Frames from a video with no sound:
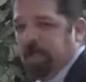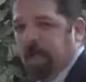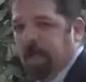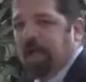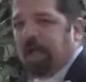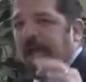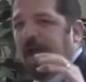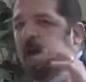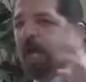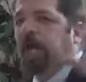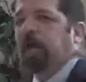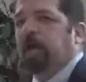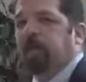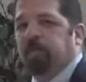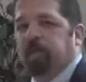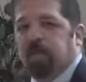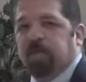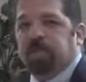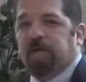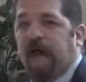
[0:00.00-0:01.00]
take any of
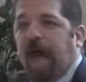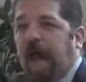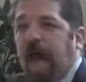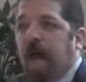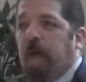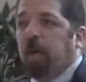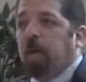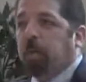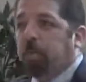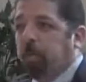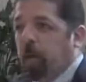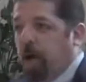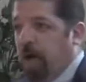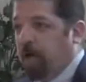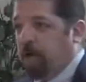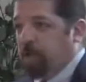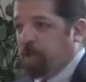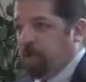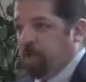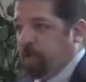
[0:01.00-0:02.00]
these
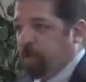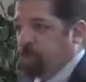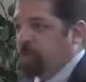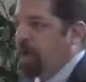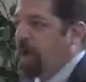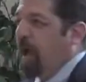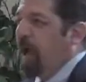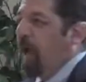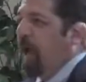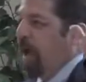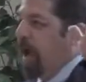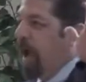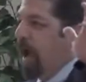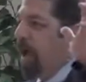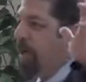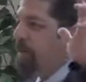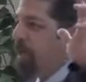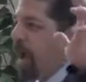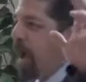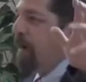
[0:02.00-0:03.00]
adumbrations
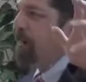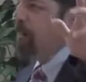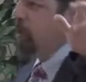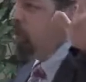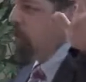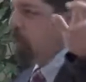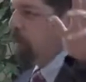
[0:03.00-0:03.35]
as having